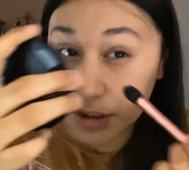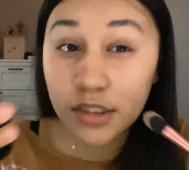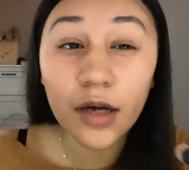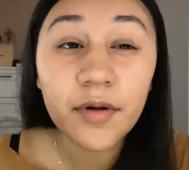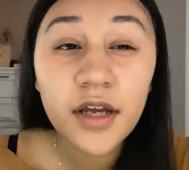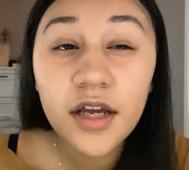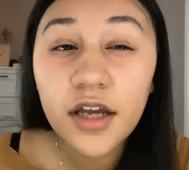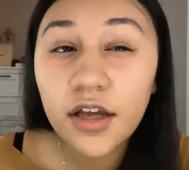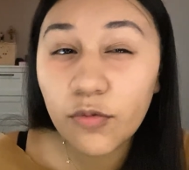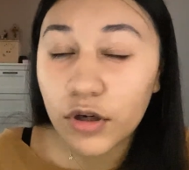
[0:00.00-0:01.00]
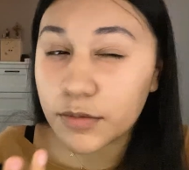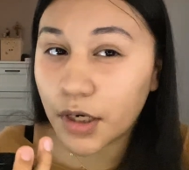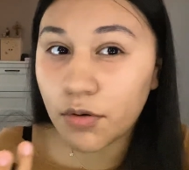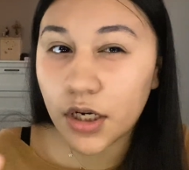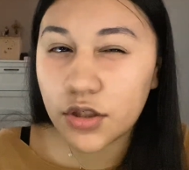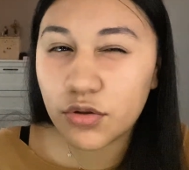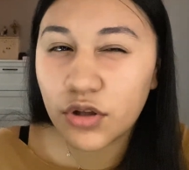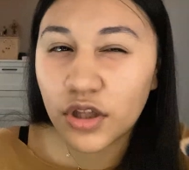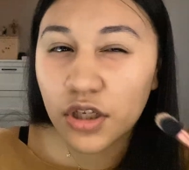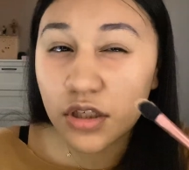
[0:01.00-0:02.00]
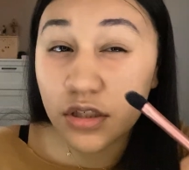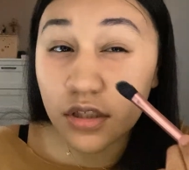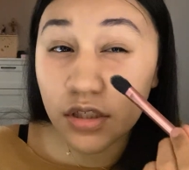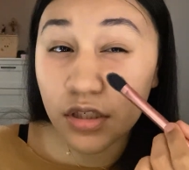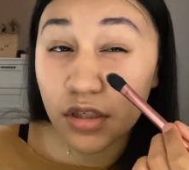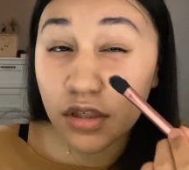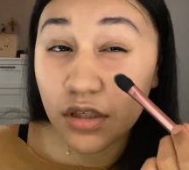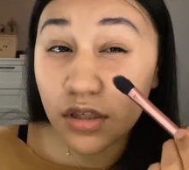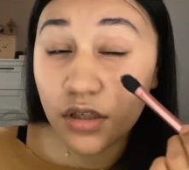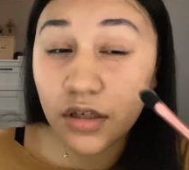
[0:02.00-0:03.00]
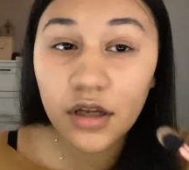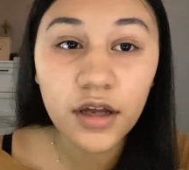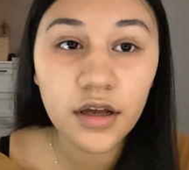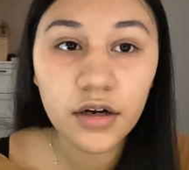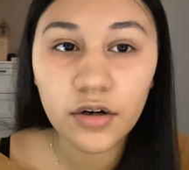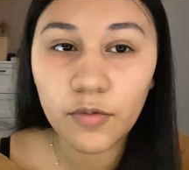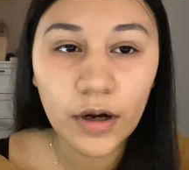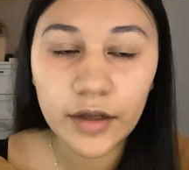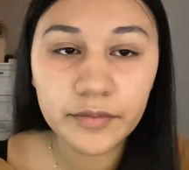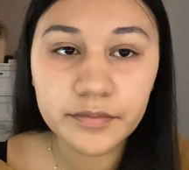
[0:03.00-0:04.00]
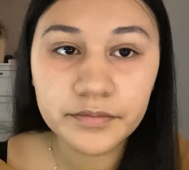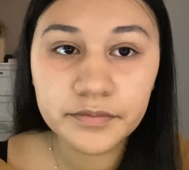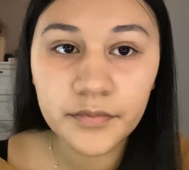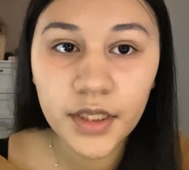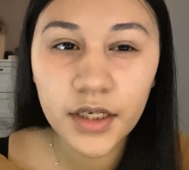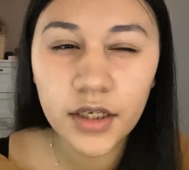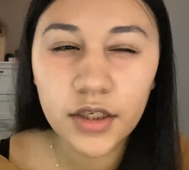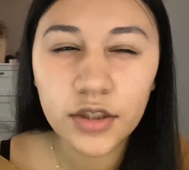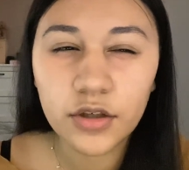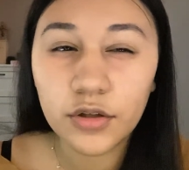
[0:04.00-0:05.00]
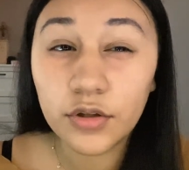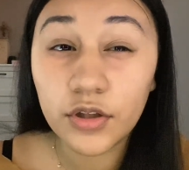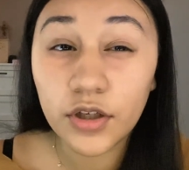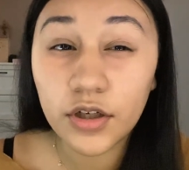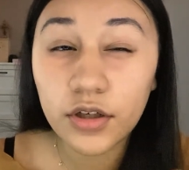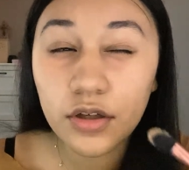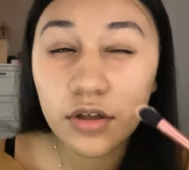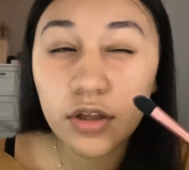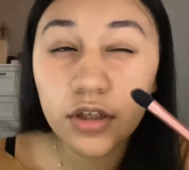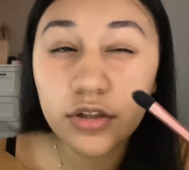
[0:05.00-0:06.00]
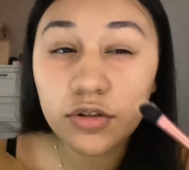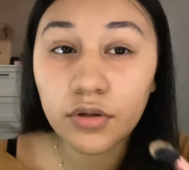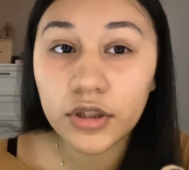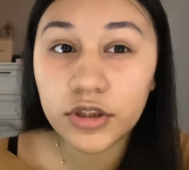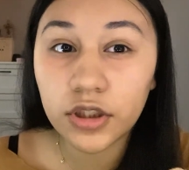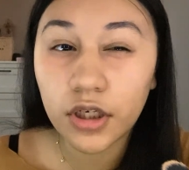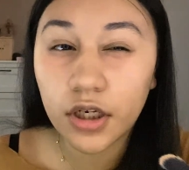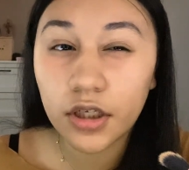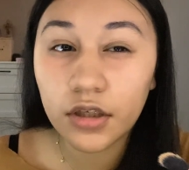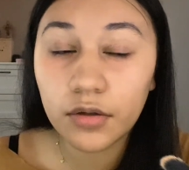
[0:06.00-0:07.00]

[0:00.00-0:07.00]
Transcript: tap. It works better when I do this. I don't know why. So I do that, like scrunch your eye a little